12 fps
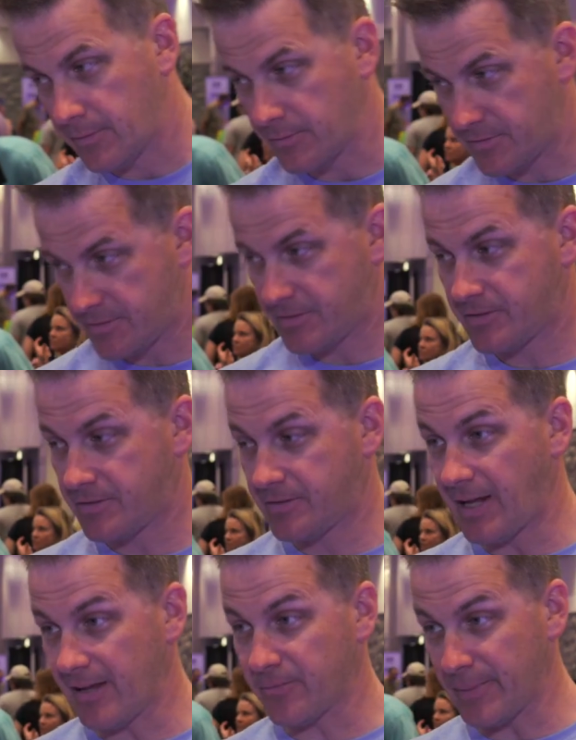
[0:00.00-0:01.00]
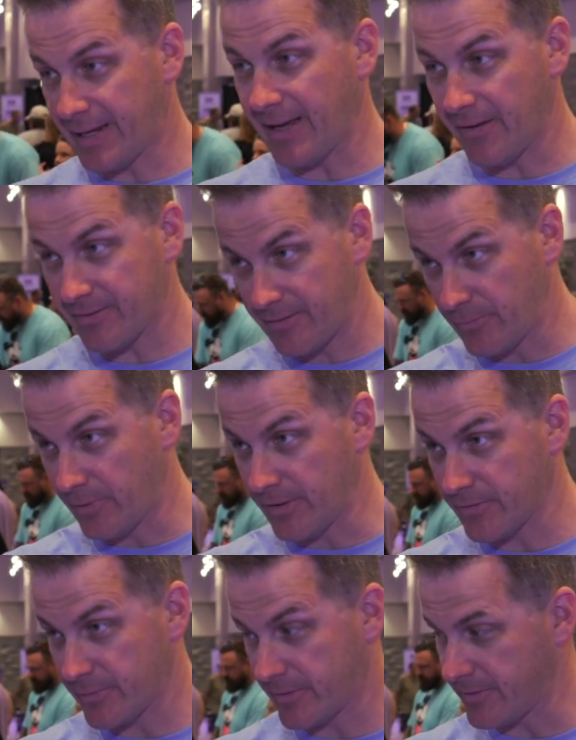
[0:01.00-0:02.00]
So test my calcium
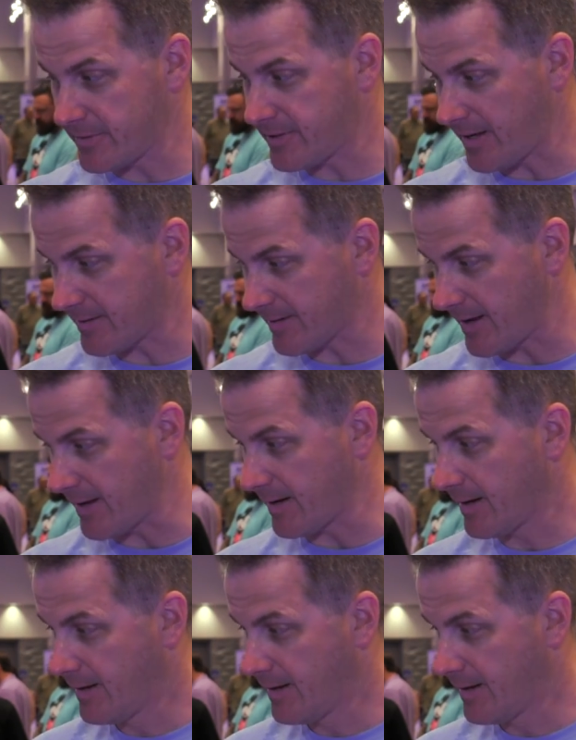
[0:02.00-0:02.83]
once with your test kit.